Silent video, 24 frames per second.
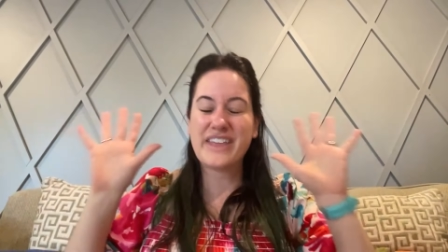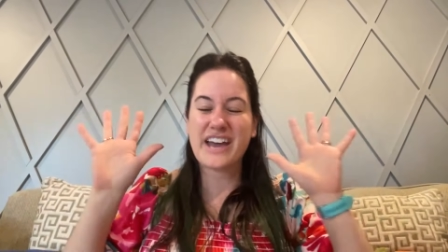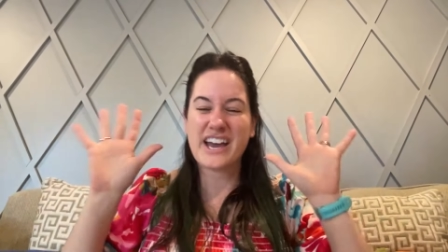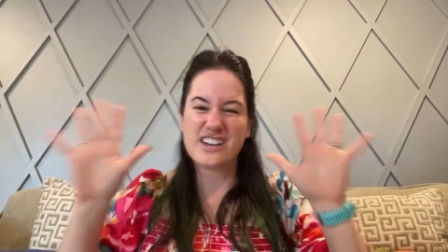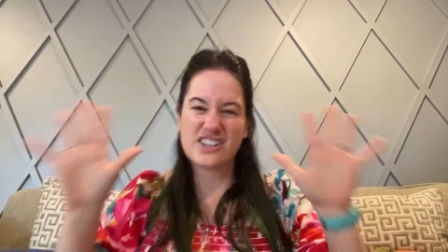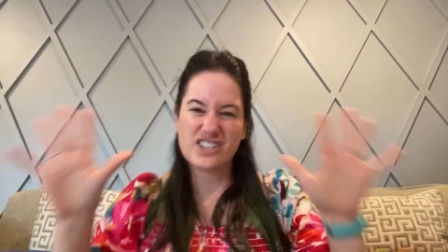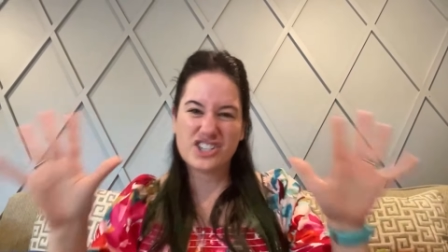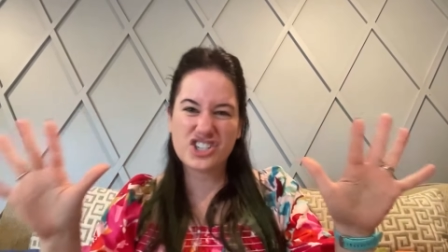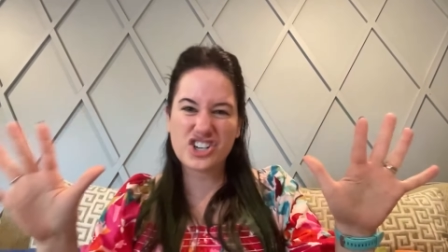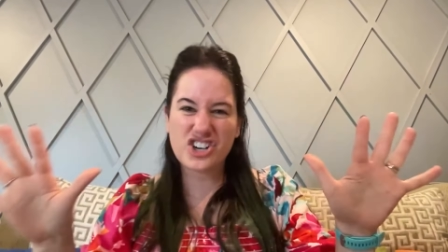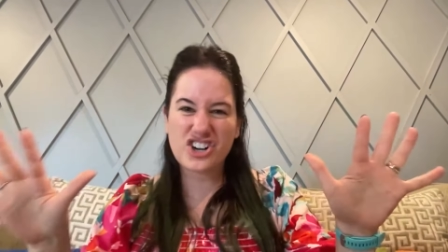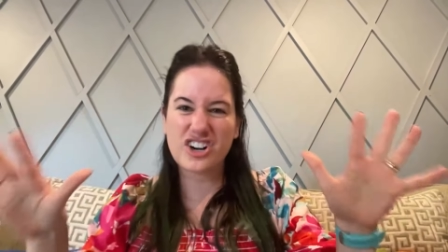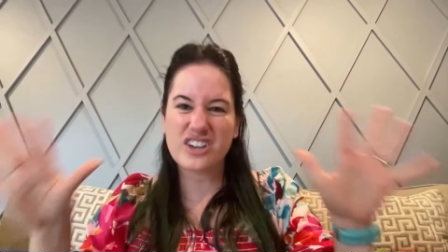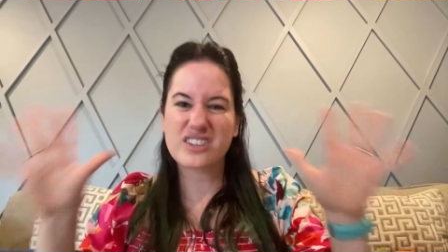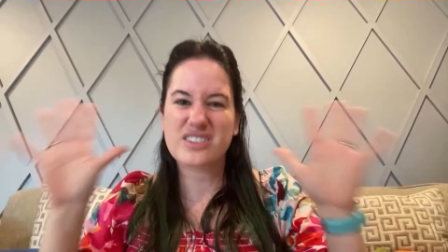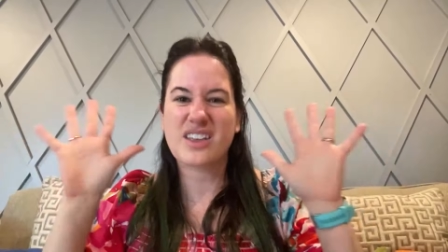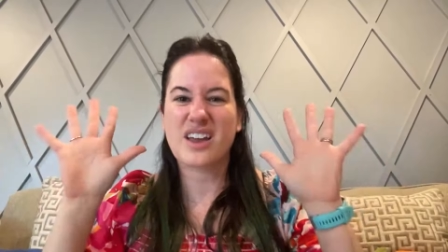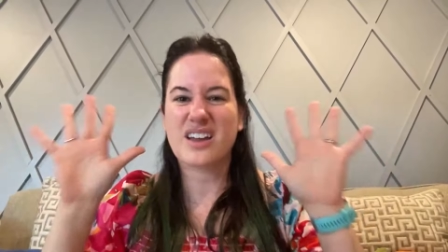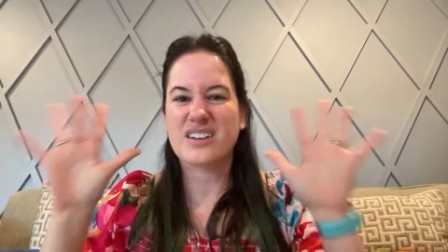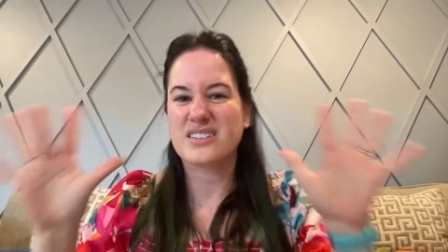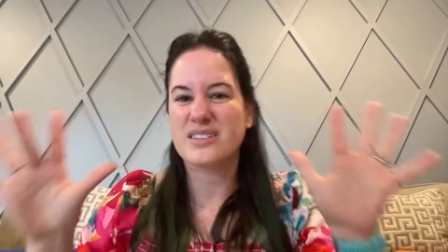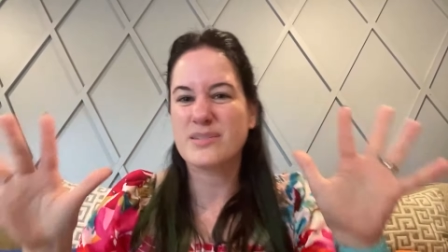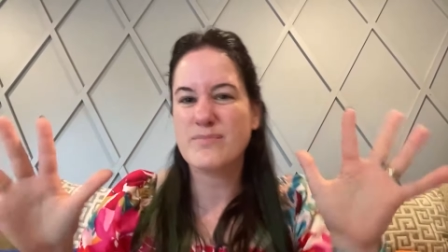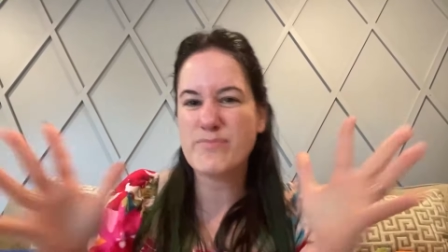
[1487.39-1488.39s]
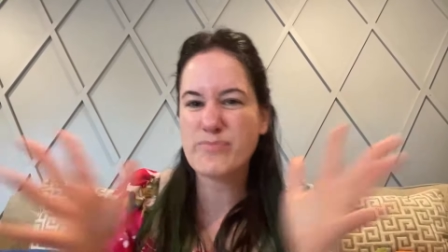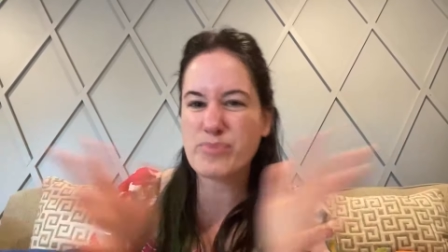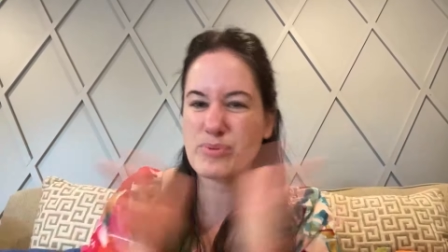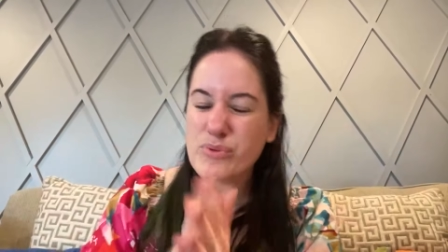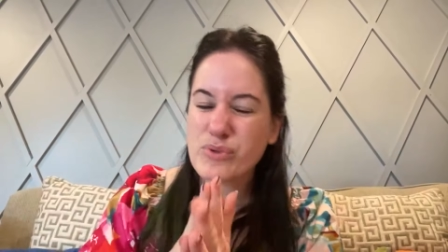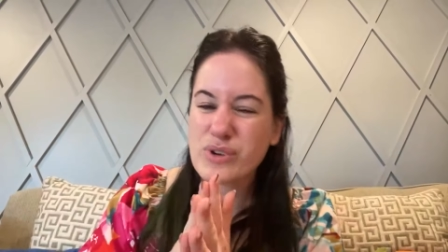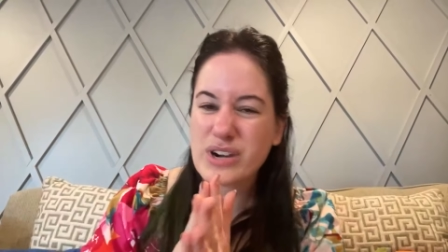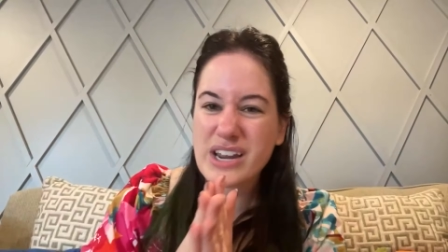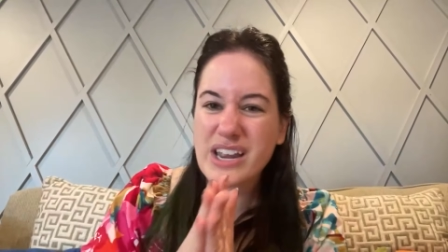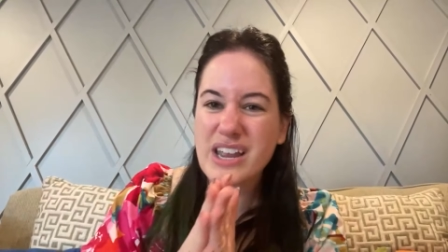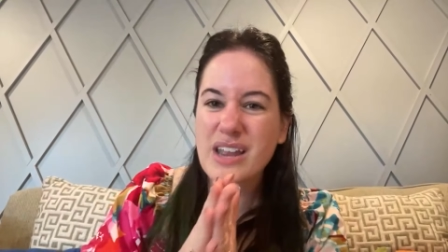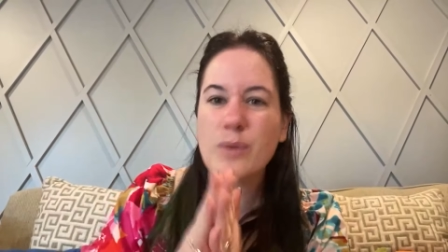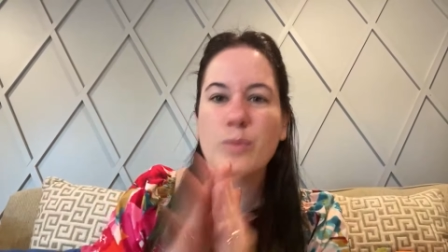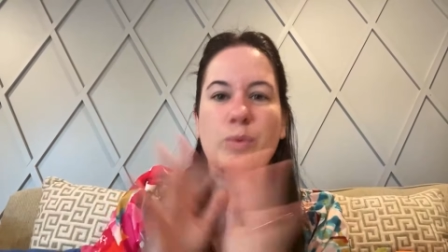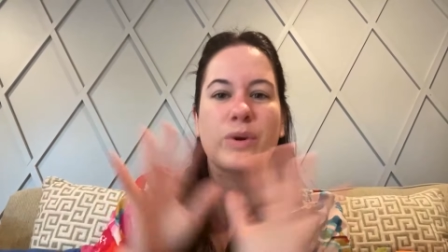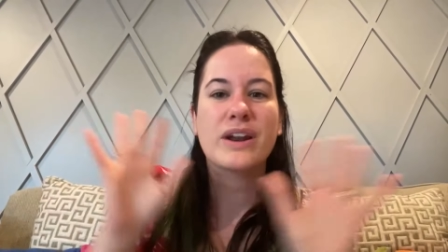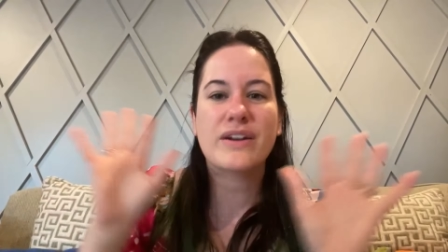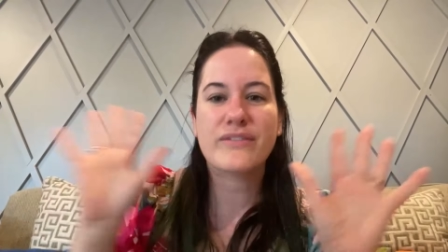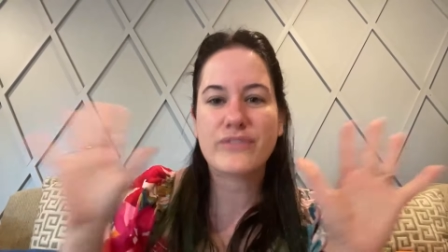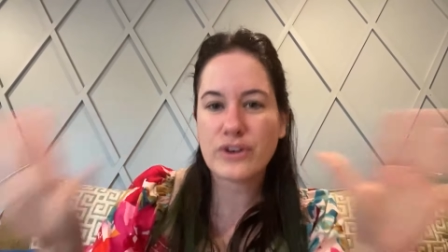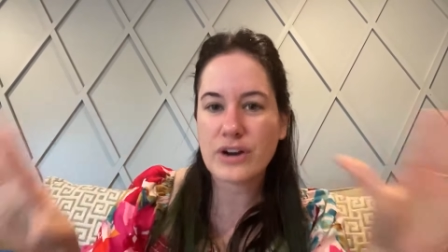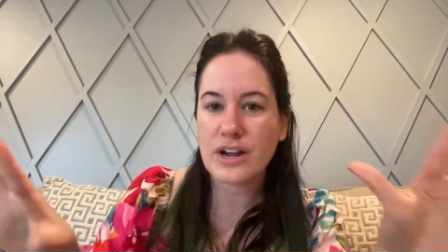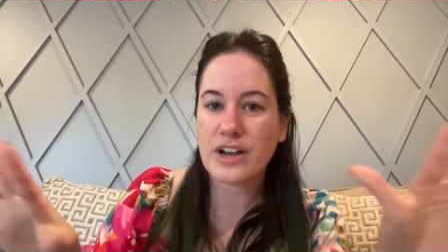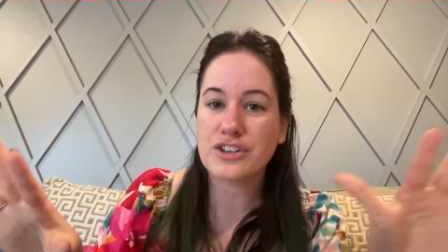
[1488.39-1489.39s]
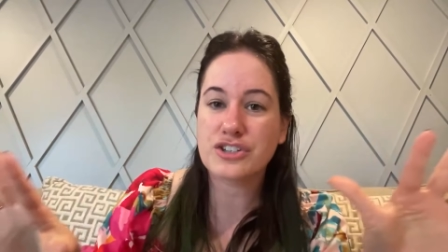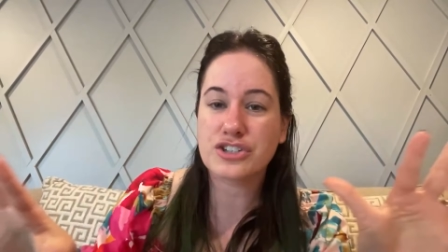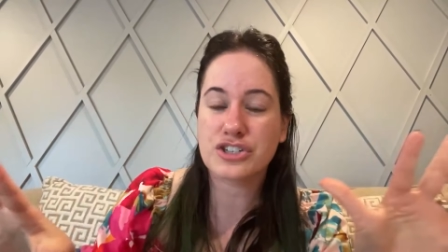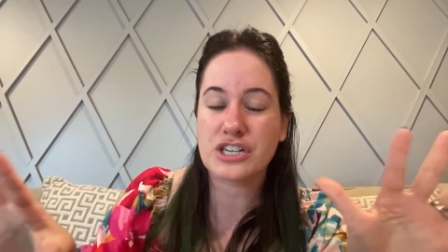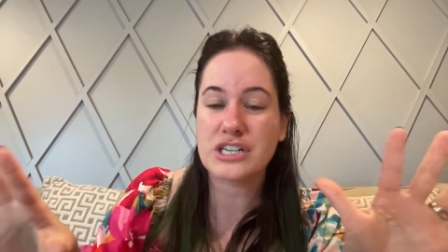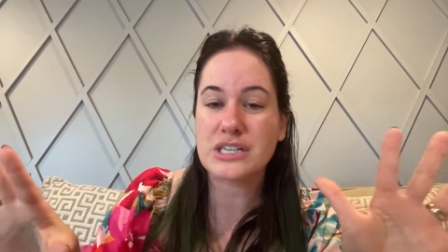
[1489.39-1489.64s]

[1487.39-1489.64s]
that dirt, that debris, whatever else